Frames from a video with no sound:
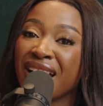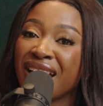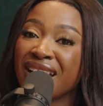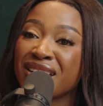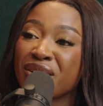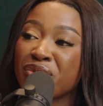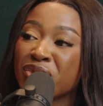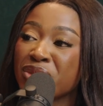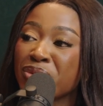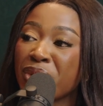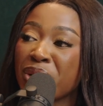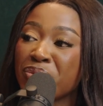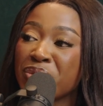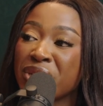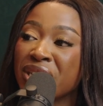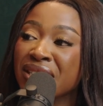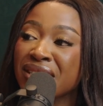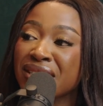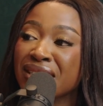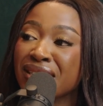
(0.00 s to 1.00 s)
and it was about
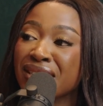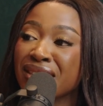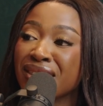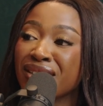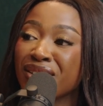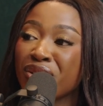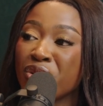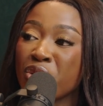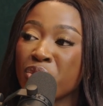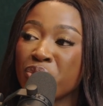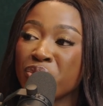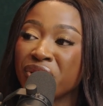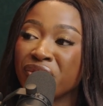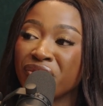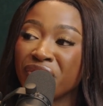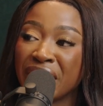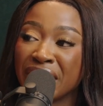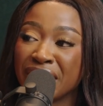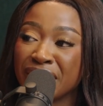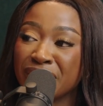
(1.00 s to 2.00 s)
piercing the
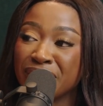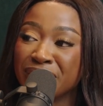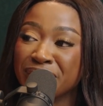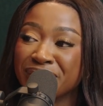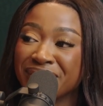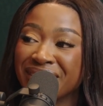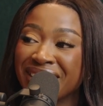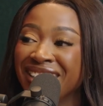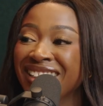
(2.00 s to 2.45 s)
corporate veil.